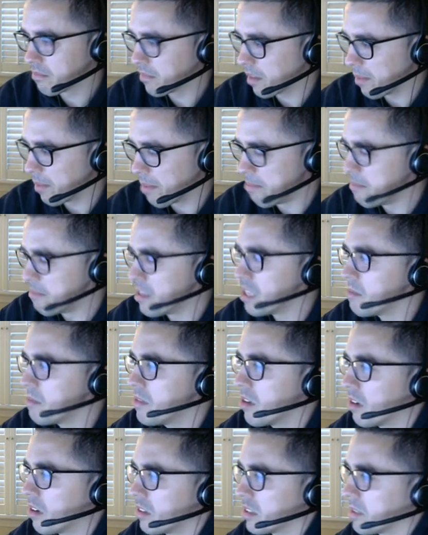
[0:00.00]

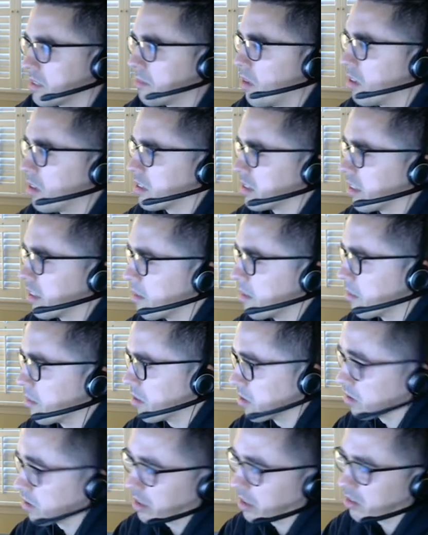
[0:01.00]
Maybe on a small slate, but
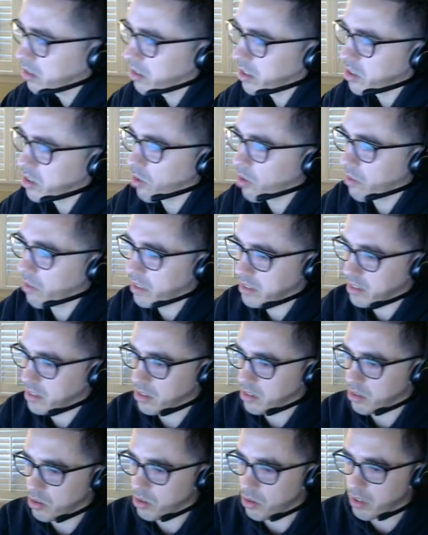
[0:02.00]
there's literally no reason
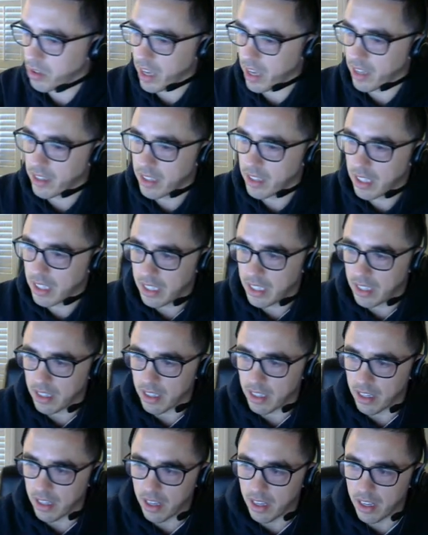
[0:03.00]
to do that.
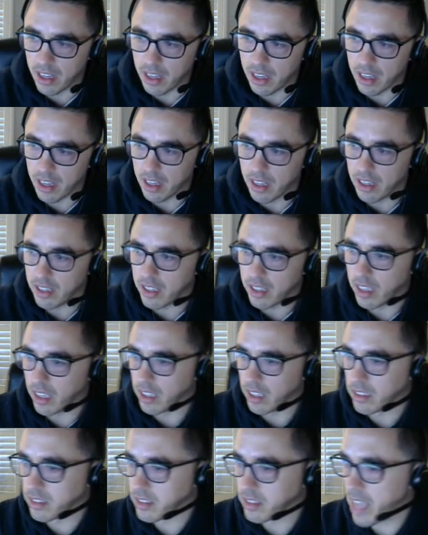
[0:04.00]

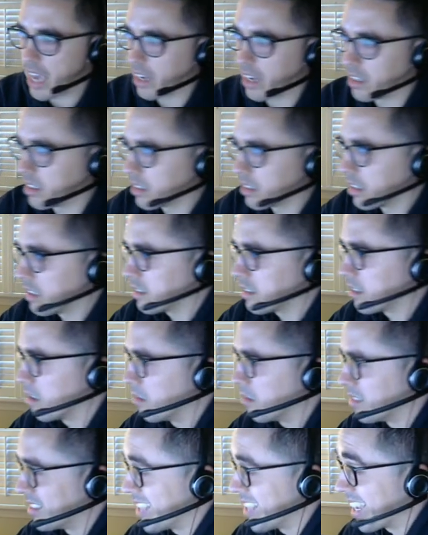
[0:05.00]
And stacking against
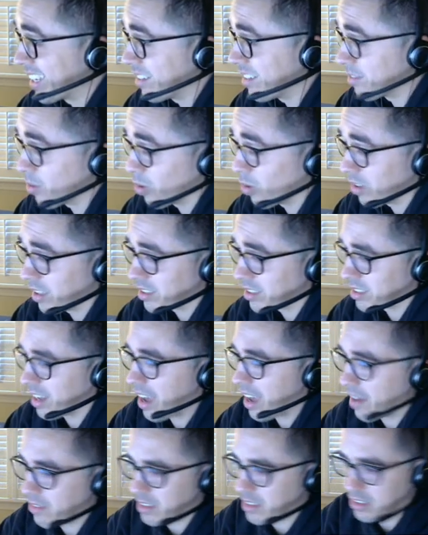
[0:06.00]
them is negative correlation,
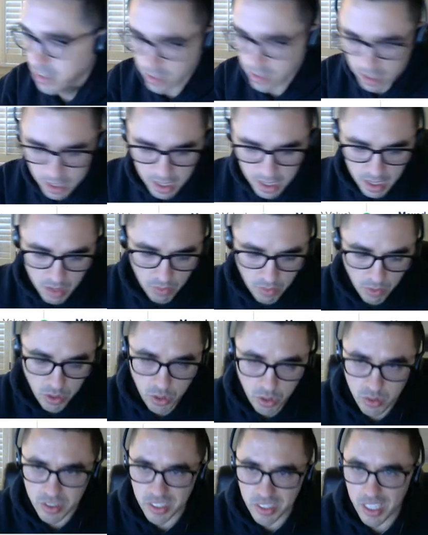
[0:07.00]
obviously.
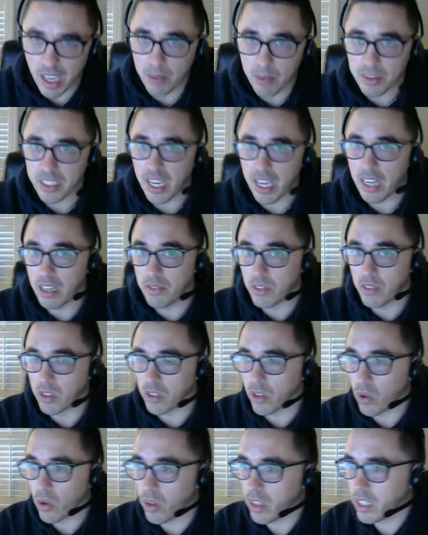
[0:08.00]
Reduces the upside of your
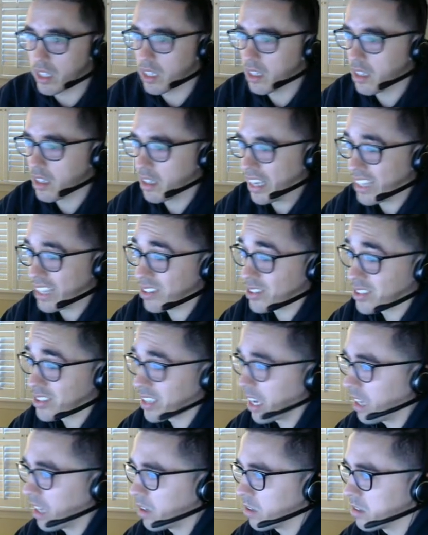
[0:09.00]
goalie and your
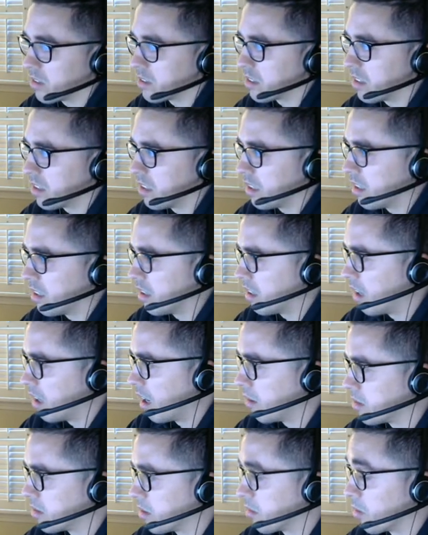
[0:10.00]
skaters.
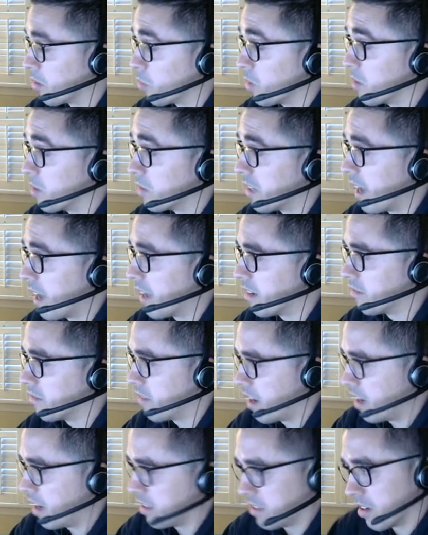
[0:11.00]
Something we would not
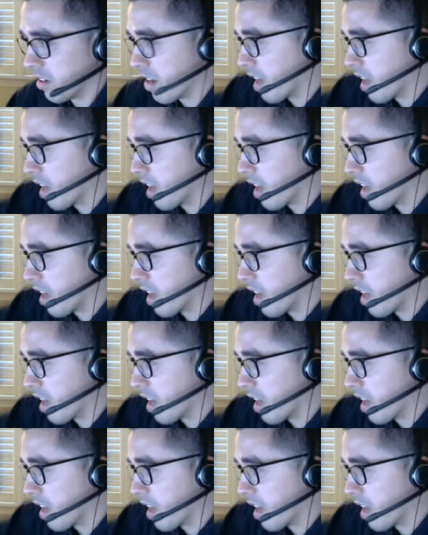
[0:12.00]
advise here at